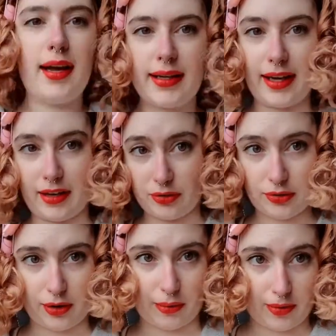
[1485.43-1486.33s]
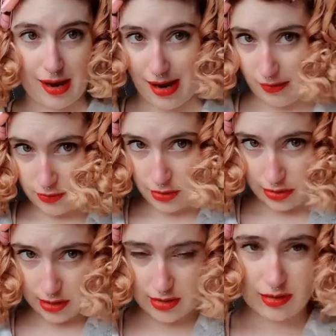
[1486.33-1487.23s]
Okay, so I've
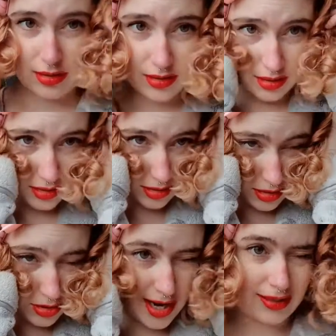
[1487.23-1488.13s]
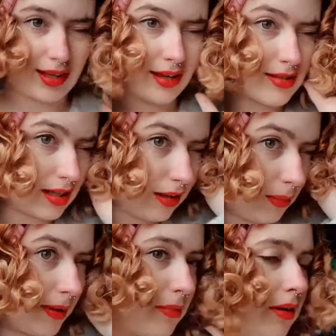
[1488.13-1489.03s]
just dried the ends a little
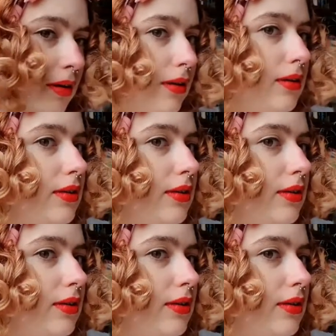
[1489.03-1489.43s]
bit more,